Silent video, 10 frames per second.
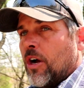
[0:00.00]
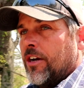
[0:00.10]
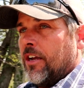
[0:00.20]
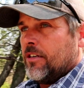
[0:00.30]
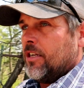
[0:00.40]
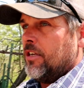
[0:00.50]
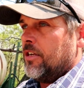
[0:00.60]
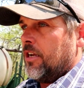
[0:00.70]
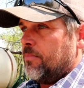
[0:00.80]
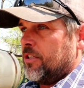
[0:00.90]
product
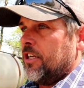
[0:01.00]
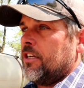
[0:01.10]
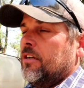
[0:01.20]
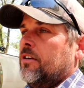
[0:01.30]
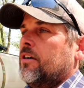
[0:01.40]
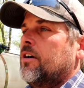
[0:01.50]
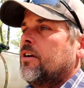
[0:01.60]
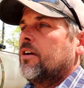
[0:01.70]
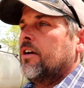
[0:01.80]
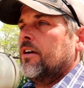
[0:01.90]
in particular
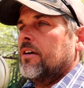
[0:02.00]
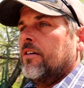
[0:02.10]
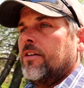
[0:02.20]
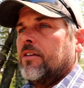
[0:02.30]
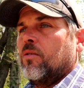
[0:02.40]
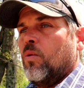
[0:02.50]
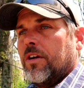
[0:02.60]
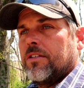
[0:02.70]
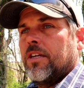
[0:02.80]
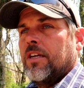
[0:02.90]
on the
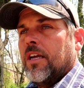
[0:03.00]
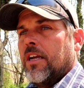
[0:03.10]
quilt,